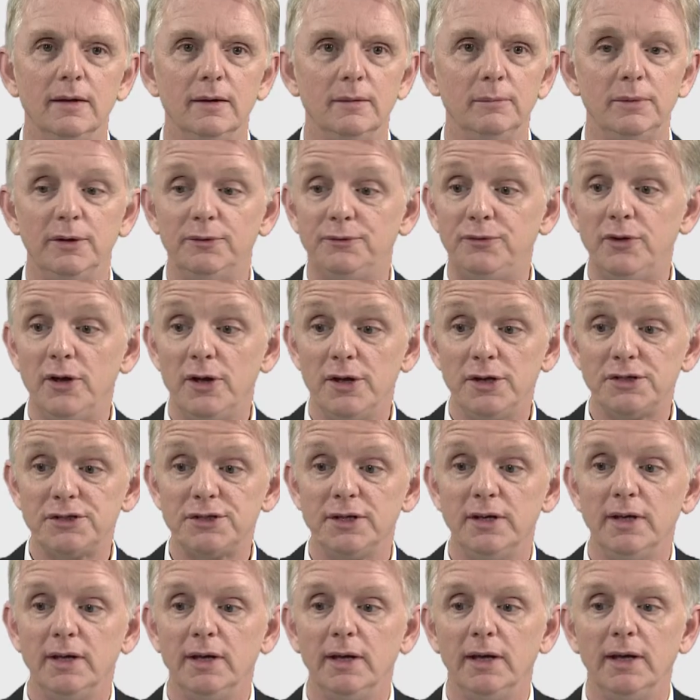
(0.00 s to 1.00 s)
But
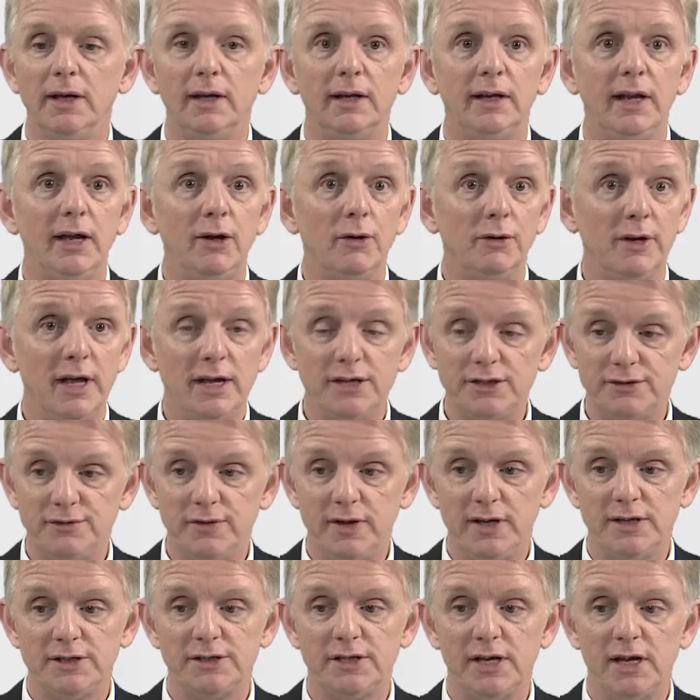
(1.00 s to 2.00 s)
first, click on
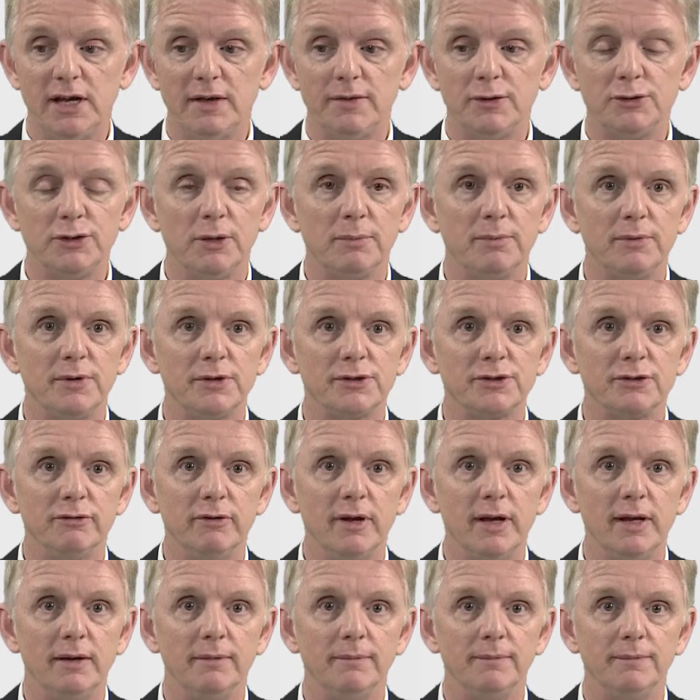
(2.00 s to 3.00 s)
SVC at the top of the
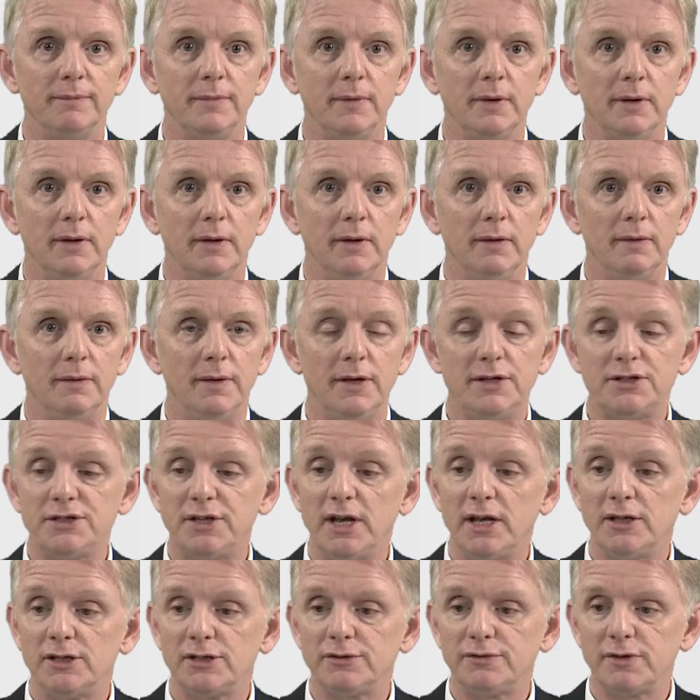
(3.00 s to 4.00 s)
screen. This
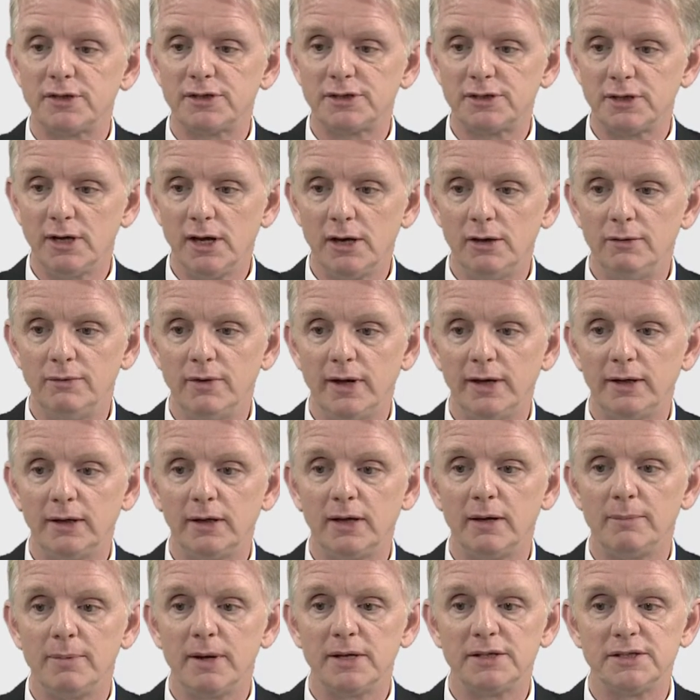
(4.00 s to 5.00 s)
stands for slow vital
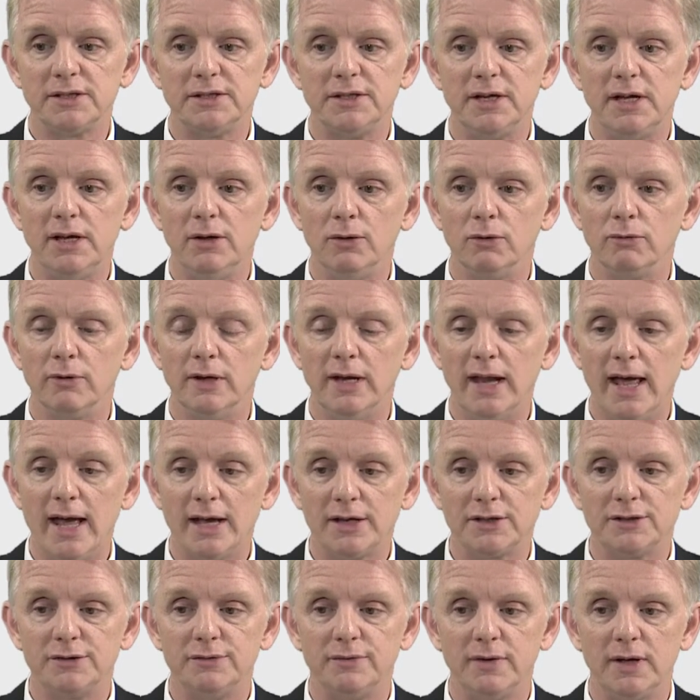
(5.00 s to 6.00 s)
capacity or
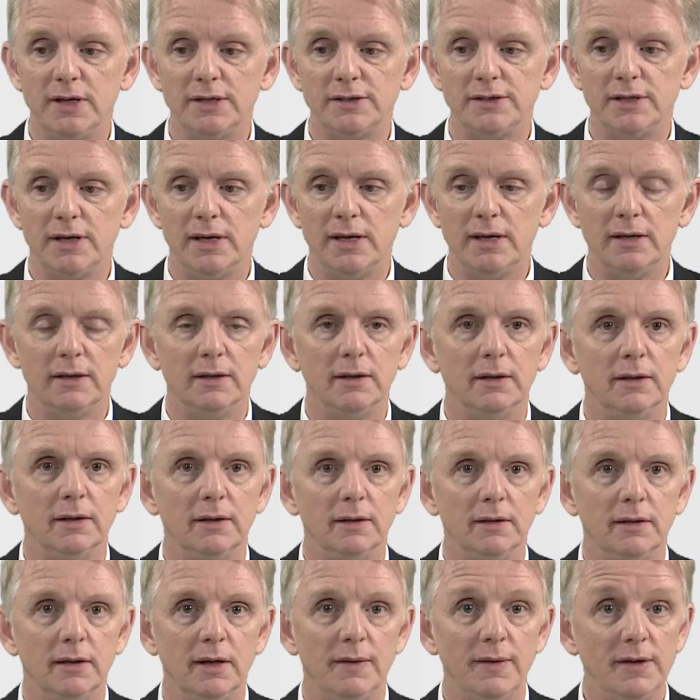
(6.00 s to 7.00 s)
relaxed VC,
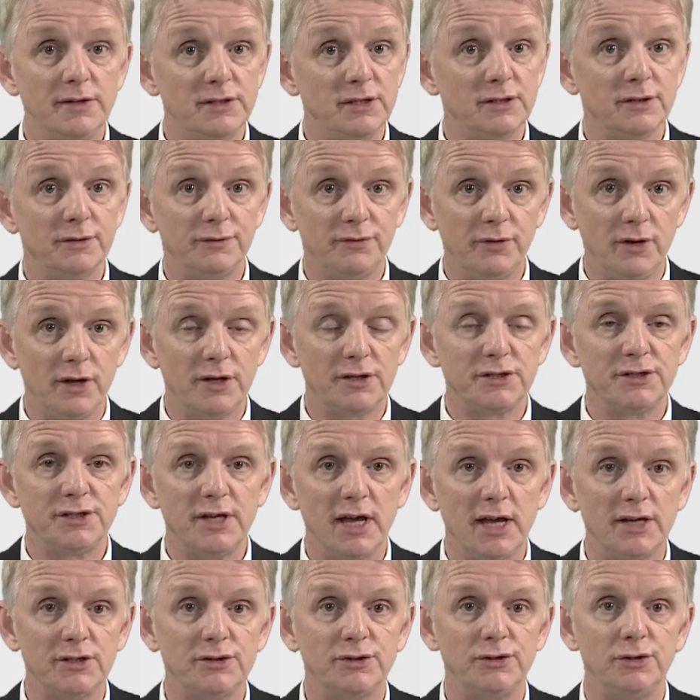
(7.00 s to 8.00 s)
and this is the first
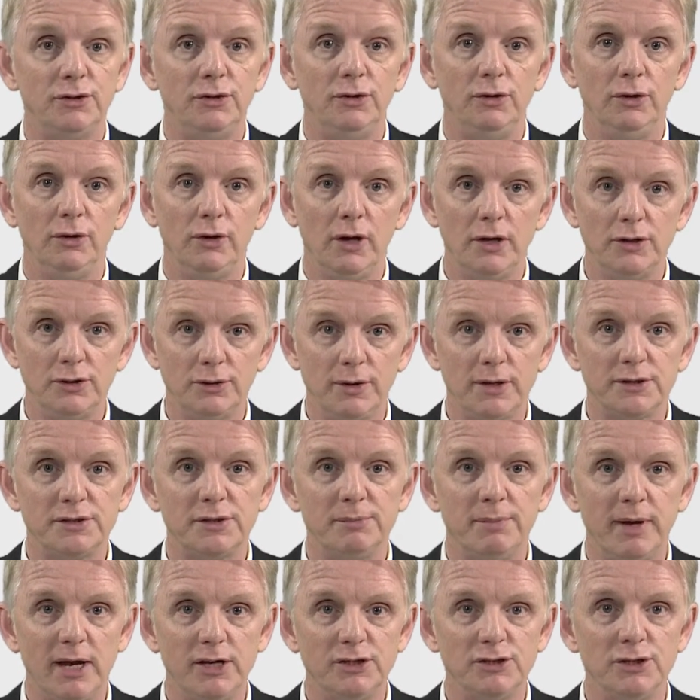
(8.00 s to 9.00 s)
test you're going to ask
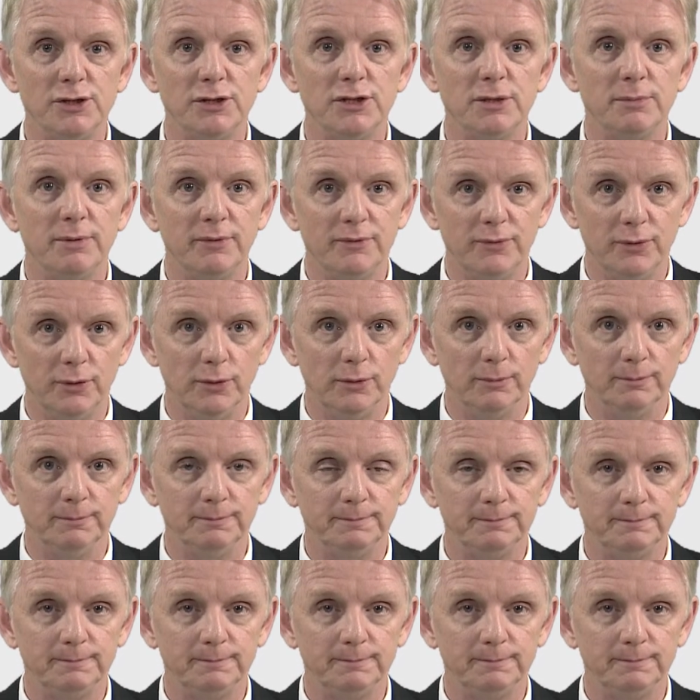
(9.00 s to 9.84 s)
the patient to perform.